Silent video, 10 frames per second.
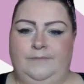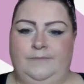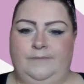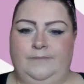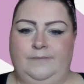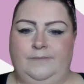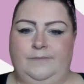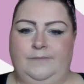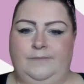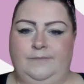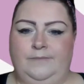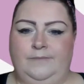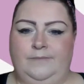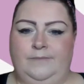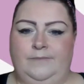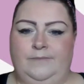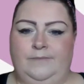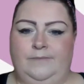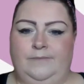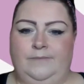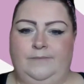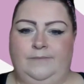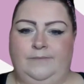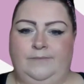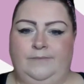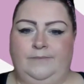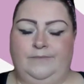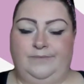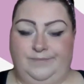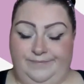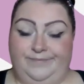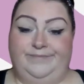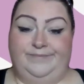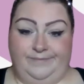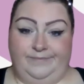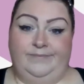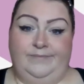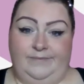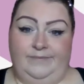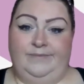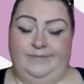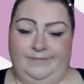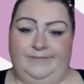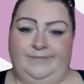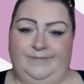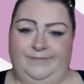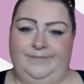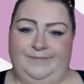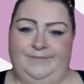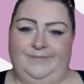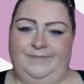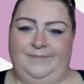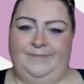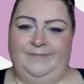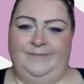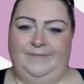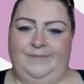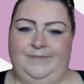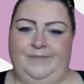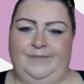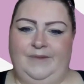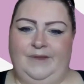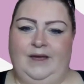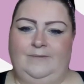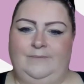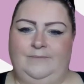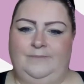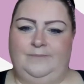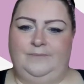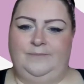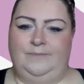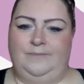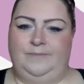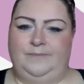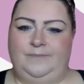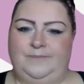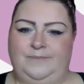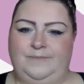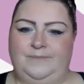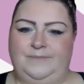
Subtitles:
(not speaking)